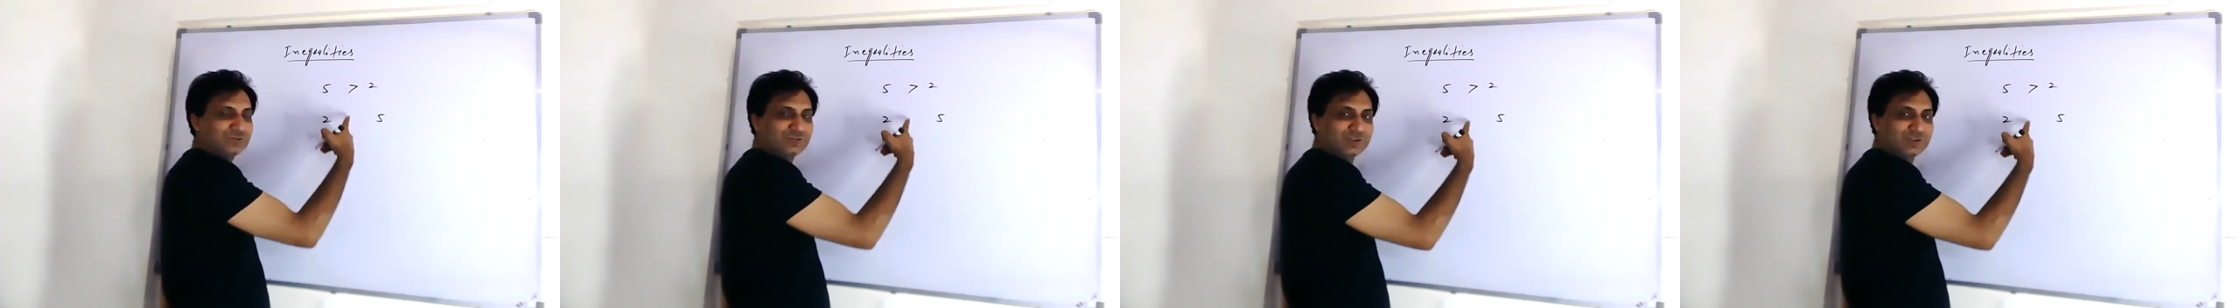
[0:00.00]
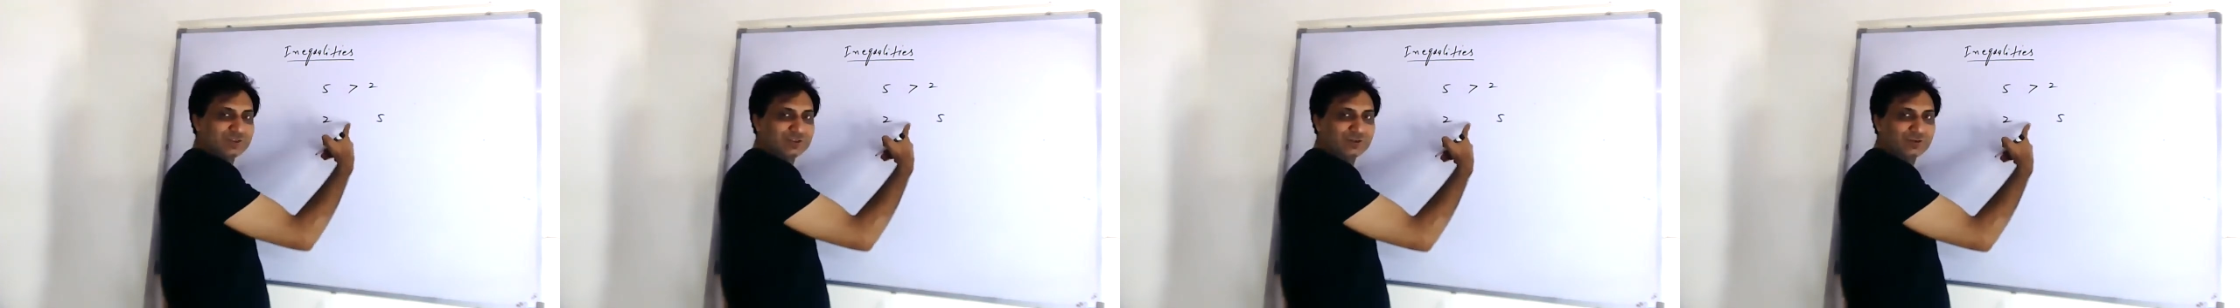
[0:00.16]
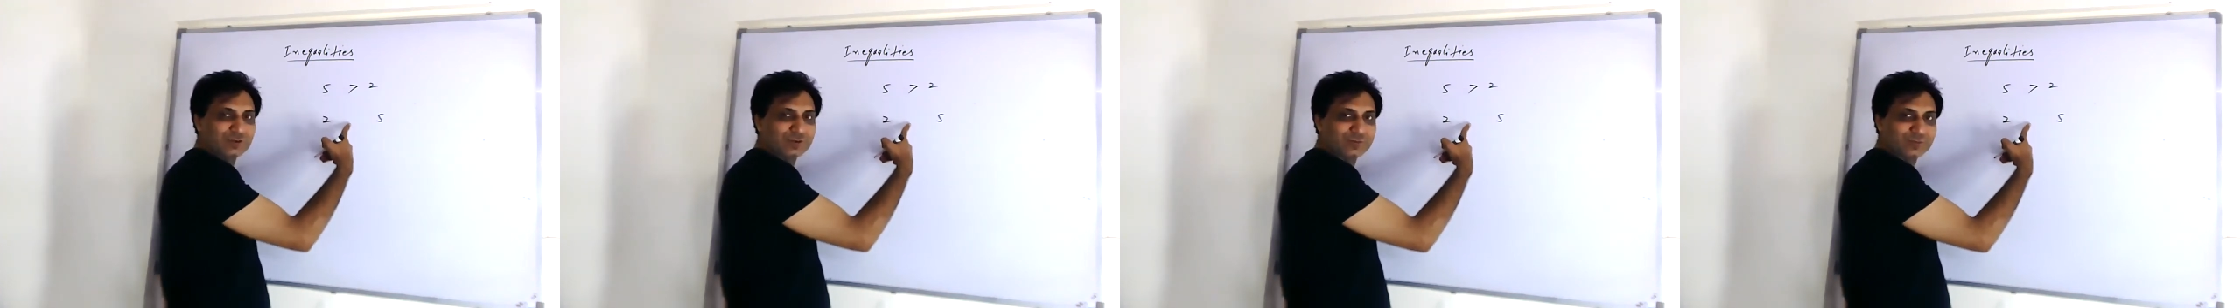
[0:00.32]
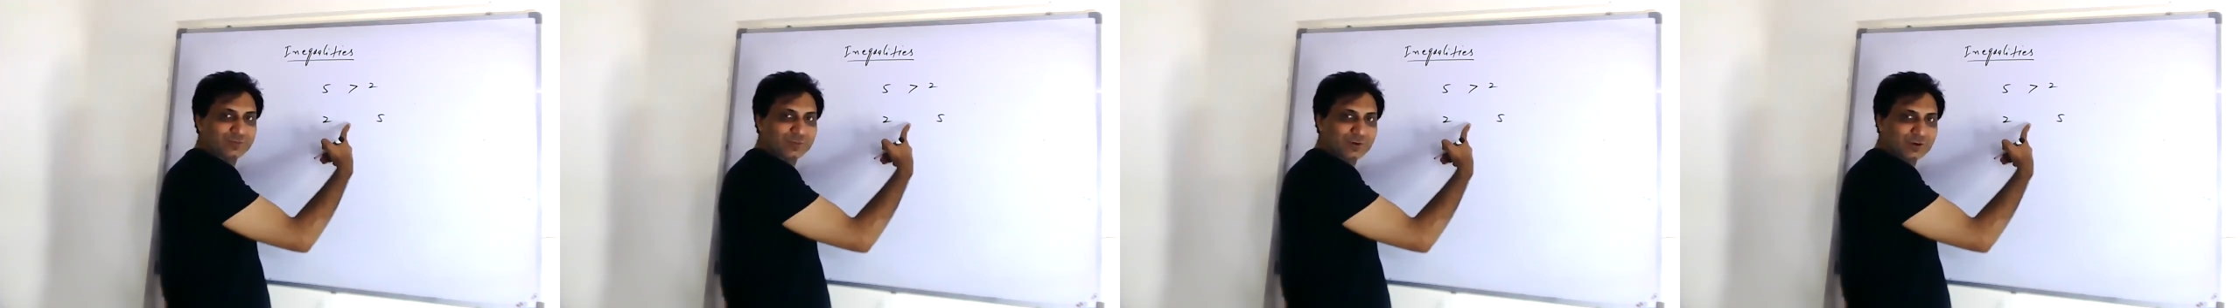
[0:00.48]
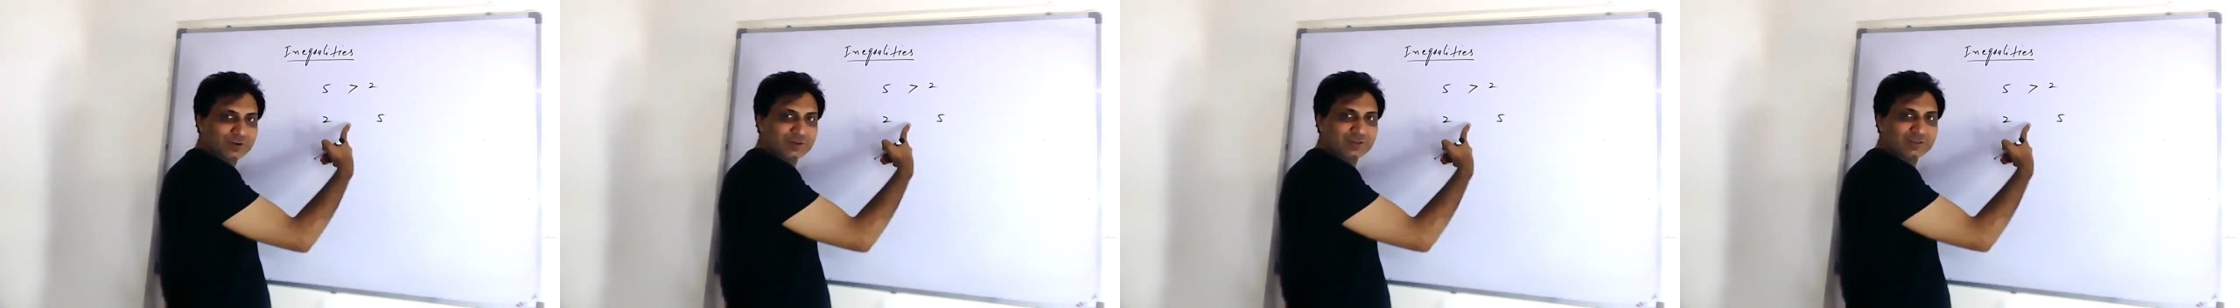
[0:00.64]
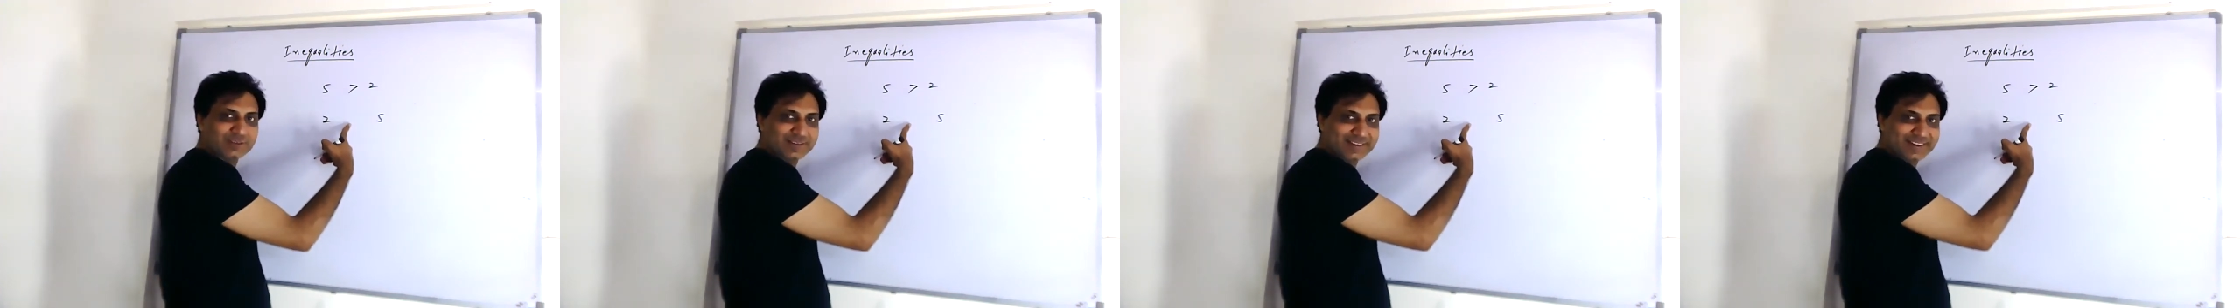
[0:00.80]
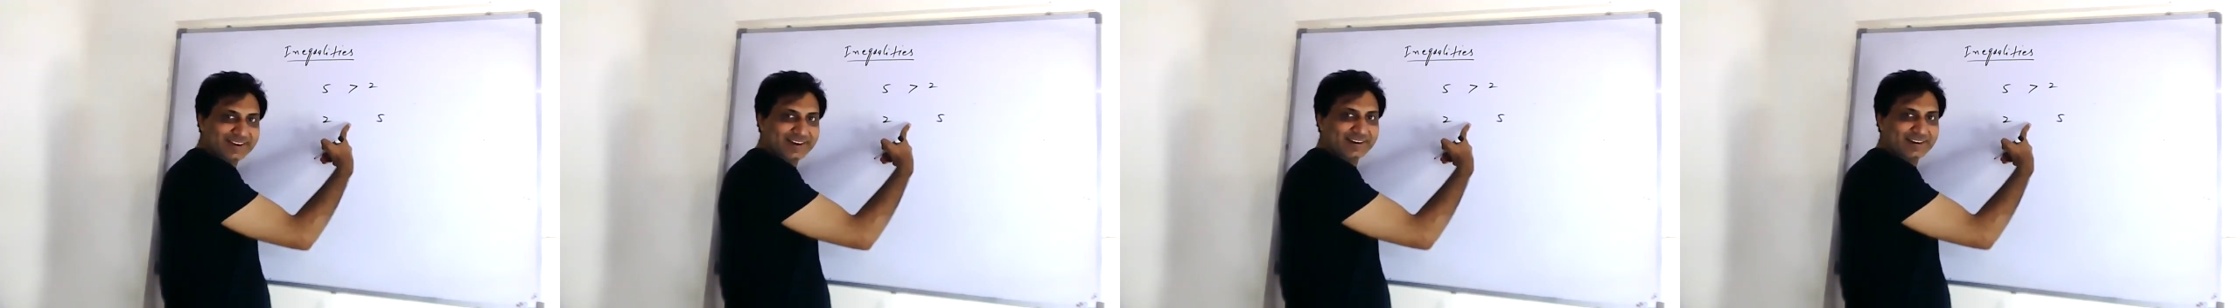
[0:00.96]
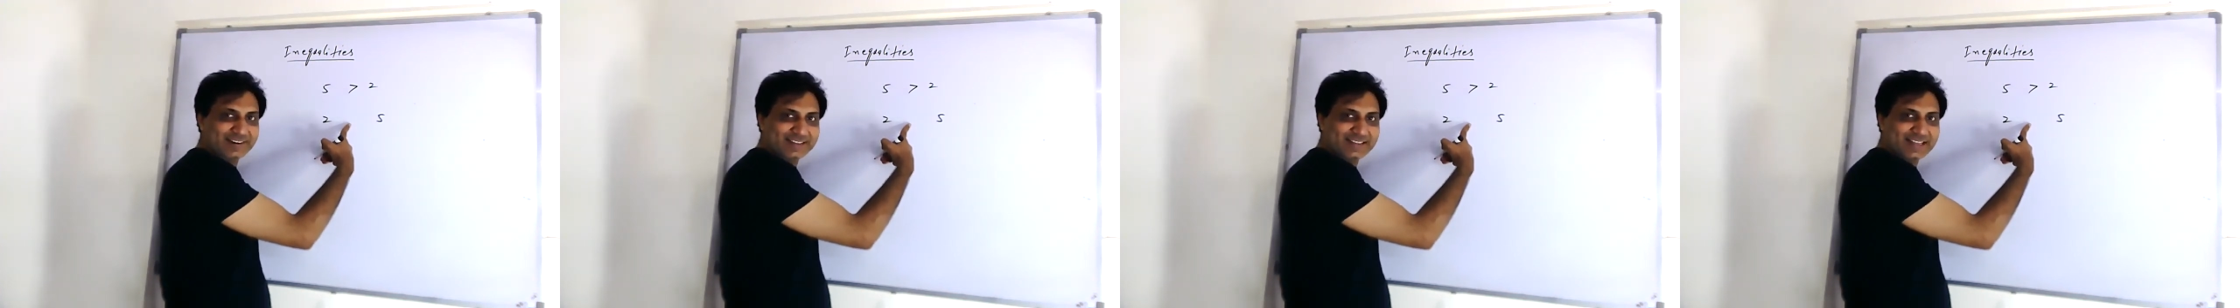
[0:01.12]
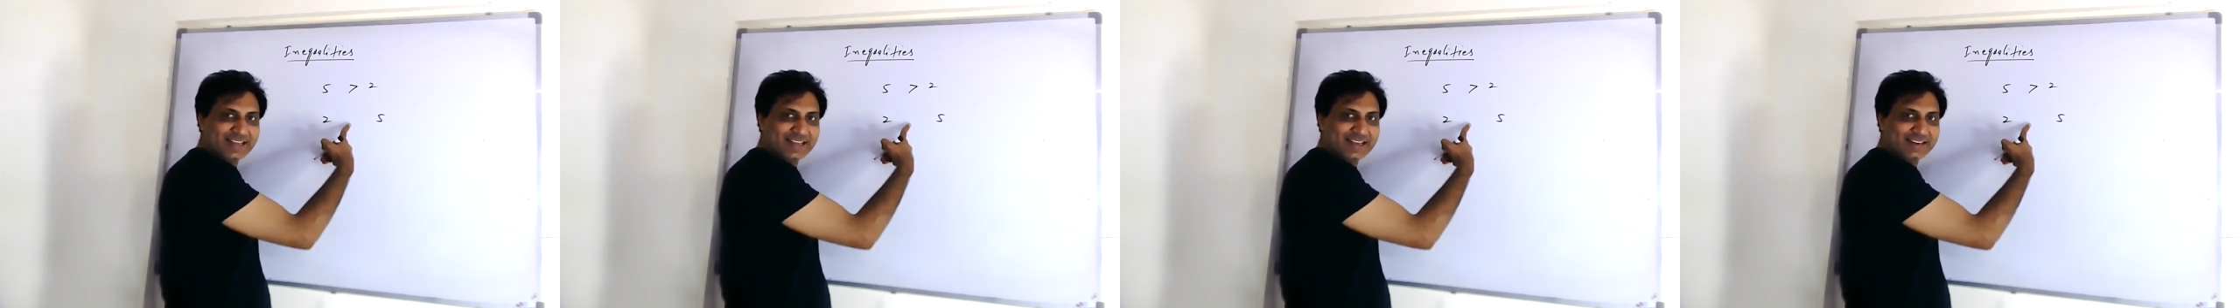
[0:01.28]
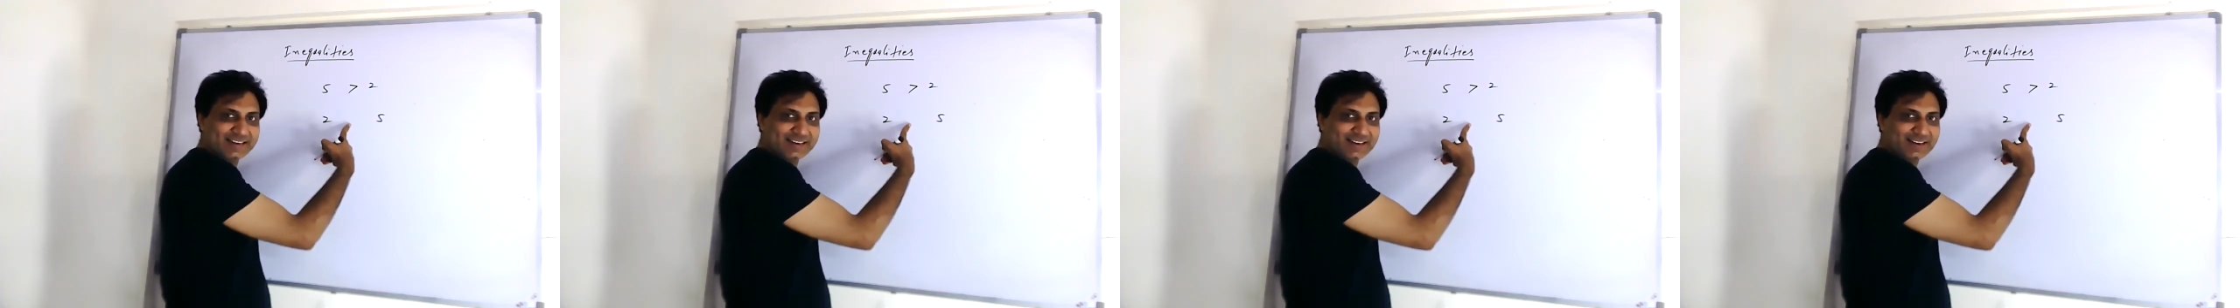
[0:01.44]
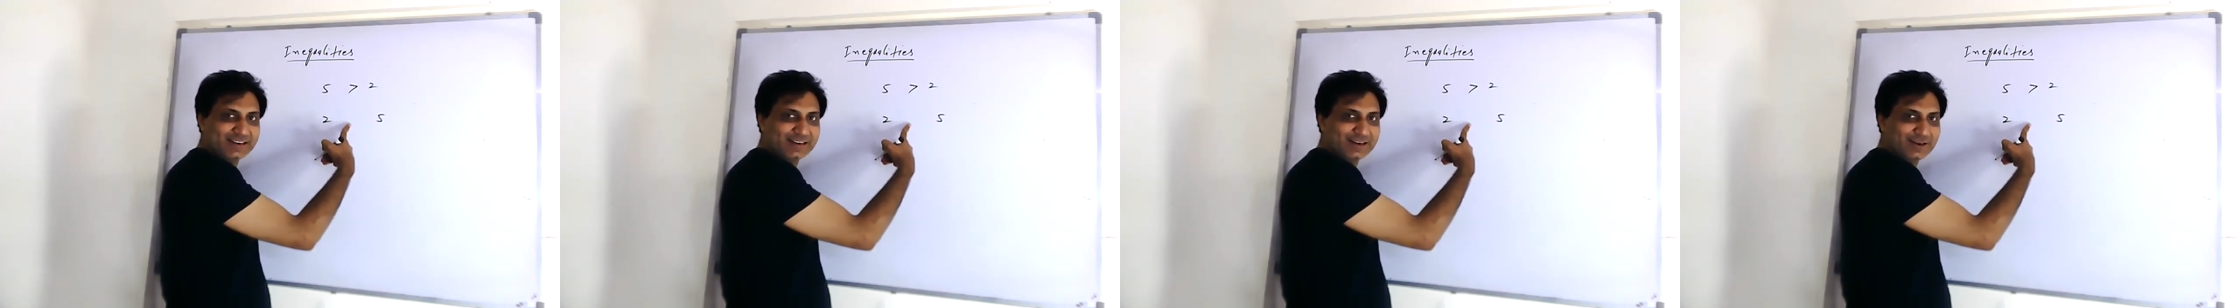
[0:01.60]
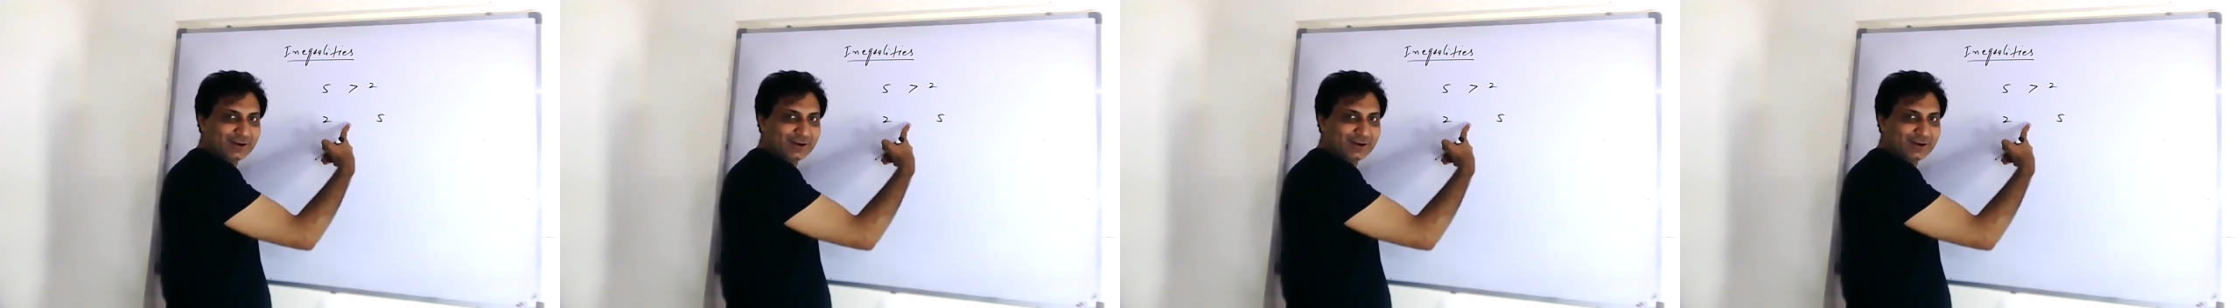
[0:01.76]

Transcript: you put greater than?